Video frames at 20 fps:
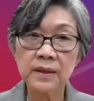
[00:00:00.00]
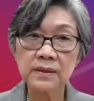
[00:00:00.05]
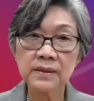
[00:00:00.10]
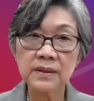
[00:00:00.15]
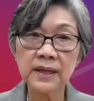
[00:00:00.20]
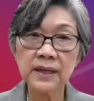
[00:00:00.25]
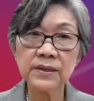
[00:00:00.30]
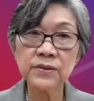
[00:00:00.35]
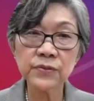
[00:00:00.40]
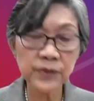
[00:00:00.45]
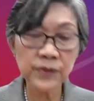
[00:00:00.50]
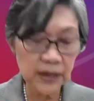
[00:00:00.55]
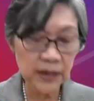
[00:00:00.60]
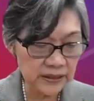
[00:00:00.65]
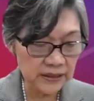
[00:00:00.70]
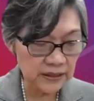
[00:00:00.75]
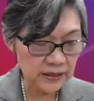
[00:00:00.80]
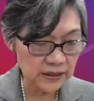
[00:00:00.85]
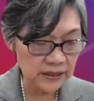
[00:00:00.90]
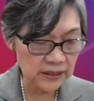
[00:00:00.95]
that the United
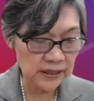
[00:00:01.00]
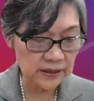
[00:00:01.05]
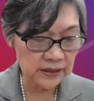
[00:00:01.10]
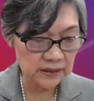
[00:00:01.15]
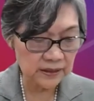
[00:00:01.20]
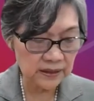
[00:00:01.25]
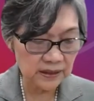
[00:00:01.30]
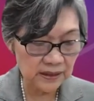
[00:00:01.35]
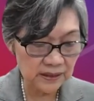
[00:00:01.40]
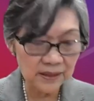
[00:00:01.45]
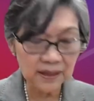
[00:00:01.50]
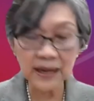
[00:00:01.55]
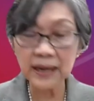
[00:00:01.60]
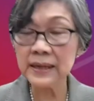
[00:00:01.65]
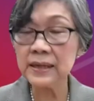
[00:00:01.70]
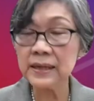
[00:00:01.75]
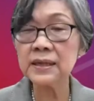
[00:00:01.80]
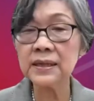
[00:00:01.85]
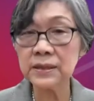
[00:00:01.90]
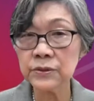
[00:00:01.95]
States is
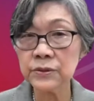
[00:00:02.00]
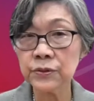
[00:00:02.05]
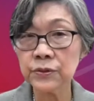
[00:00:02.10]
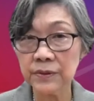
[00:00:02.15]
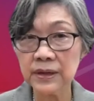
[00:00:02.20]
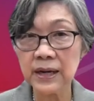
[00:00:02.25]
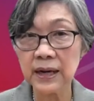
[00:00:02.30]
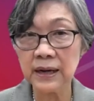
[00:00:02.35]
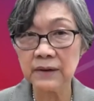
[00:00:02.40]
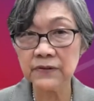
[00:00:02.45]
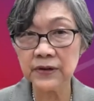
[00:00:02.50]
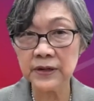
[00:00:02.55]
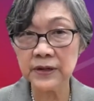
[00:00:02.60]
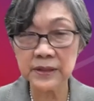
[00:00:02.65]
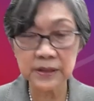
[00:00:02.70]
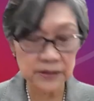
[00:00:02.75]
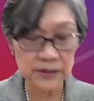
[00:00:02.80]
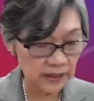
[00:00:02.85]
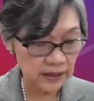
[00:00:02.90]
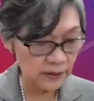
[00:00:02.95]
likely to recover
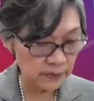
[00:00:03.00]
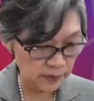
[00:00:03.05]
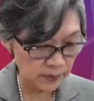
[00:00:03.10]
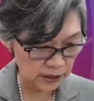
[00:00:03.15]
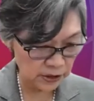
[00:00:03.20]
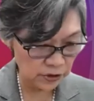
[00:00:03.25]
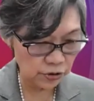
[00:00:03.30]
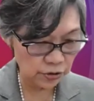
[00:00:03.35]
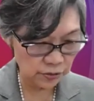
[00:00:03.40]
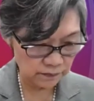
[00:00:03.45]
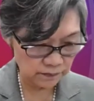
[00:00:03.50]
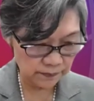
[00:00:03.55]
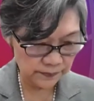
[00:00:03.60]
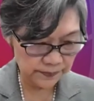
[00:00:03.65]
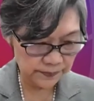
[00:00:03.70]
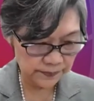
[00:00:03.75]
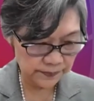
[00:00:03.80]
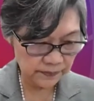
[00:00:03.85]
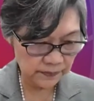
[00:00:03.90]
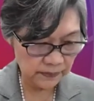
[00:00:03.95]
its image.
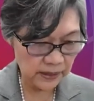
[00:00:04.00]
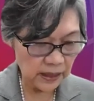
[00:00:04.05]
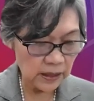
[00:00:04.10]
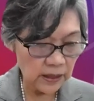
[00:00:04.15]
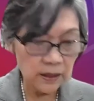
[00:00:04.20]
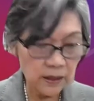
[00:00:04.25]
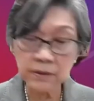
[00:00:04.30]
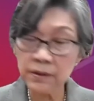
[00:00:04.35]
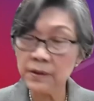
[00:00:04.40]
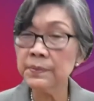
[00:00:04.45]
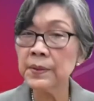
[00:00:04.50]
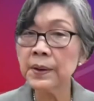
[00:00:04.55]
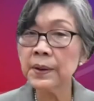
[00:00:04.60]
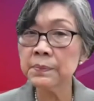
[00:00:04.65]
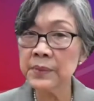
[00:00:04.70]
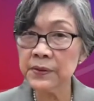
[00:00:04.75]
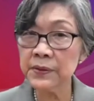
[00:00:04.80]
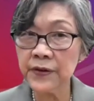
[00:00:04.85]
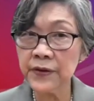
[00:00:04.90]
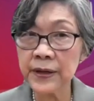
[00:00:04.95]

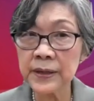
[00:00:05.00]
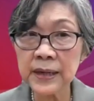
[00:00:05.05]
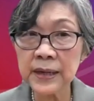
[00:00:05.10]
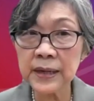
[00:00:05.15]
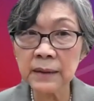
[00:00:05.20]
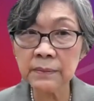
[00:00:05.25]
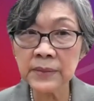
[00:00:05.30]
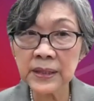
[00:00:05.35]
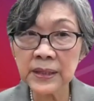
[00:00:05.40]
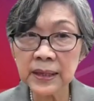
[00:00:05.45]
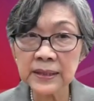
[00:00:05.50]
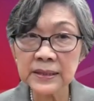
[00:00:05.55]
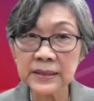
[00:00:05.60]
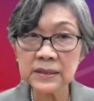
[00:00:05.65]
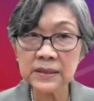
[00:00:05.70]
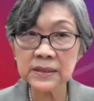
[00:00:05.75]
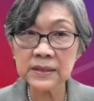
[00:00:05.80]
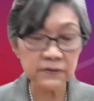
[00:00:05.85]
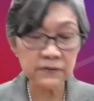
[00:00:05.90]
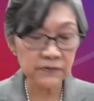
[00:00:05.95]
Remember Vietnam in
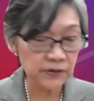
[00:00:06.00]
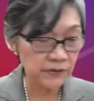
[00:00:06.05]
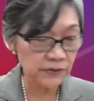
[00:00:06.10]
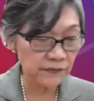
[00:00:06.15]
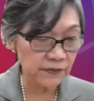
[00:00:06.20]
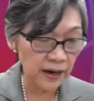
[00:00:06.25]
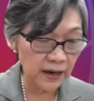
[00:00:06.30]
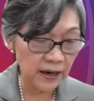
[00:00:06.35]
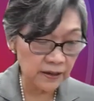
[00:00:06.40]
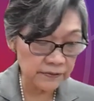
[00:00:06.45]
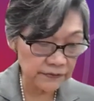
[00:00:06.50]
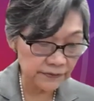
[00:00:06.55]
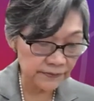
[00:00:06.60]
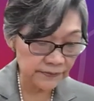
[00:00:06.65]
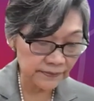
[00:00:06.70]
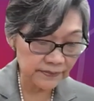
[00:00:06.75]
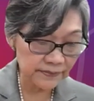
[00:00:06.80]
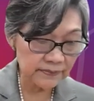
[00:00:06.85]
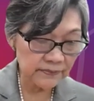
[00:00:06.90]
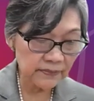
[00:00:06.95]
1975?
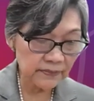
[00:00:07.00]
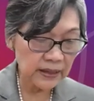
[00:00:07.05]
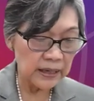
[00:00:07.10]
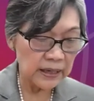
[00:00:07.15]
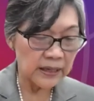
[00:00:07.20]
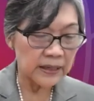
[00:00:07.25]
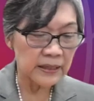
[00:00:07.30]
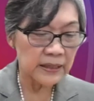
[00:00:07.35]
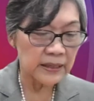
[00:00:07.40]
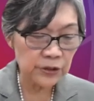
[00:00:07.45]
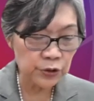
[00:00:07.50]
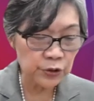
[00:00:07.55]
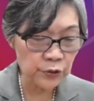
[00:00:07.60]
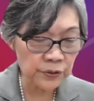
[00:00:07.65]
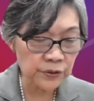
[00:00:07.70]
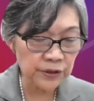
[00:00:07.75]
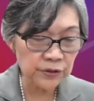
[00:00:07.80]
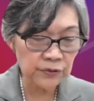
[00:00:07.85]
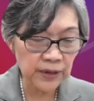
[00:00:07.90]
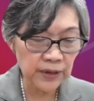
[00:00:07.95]
It took
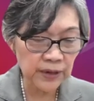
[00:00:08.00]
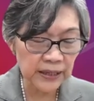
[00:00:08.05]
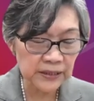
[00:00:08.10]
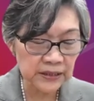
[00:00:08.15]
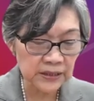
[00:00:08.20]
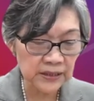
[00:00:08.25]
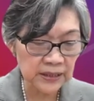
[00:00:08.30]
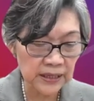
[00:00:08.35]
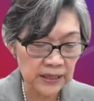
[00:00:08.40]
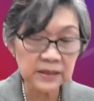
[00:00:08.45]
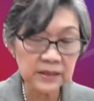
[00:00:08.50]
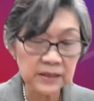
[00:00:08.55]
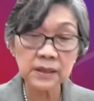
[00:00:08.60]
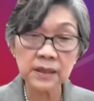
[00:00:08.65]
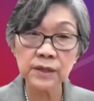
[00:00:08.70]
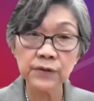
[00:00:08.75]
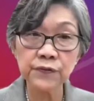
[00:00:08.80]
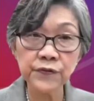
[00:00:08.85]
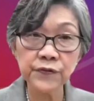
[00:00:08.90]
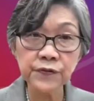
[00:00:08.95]
the United States
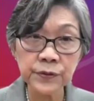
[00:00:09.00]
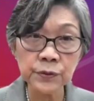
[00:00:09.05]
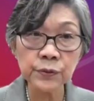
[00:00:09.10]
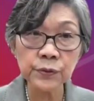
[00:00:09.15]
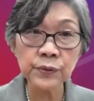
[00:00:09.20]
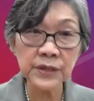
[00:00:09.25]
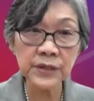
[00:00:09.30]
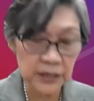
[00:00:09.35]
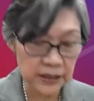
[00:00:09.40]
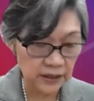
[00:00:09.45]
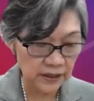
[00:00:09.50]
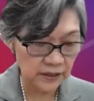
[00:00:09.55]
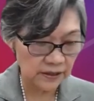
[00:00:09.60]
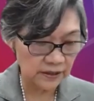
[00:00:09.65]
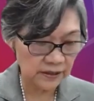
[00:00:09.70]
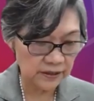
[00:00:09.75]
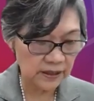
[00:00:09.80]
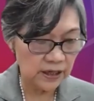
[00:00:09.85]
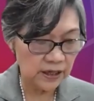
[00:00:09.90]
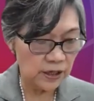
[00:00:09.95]
a few
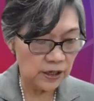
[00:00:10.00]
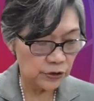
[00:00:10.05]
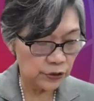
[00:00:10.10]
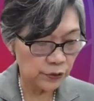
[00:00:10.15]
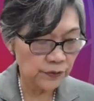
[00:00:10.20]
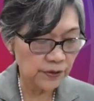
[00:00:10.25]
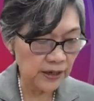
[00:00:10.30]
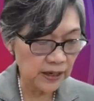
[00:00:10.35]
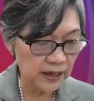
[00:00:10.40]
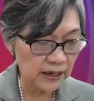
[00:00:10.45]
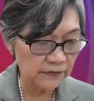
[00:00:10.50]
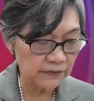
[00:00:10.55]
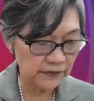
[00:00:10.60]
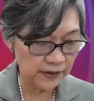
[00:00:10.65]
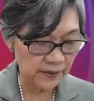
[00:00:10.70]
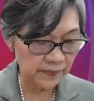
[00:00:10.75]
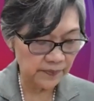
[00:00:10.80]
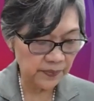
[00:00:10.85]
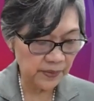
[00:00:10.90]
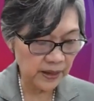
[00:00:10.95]
years to
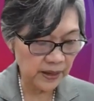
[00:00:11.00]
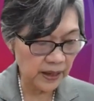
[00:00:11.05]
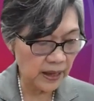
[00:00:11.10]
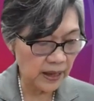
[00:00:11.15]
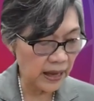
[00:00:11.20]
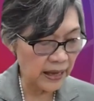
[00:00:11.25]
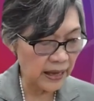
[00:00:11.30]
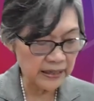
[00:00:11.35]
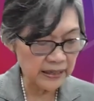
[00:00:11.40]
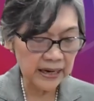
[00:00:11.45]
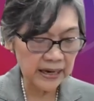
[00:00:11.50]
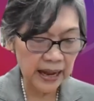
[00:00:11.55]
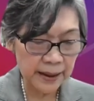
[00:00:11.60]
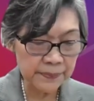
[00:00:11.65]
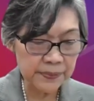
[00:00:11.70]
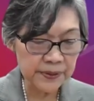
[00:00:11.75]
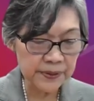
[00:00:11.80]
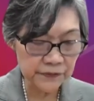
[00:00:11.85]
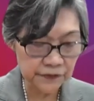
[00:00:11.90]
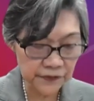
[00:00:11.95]
recover, and it
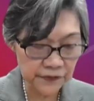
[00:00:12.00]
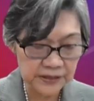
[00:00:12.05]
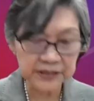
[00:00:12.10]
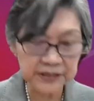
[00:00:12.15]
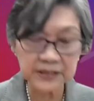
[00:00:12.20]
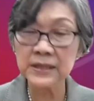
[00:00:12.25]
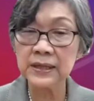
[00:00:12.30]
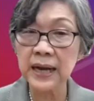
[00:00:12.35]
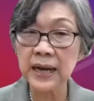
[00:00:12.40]
happened first in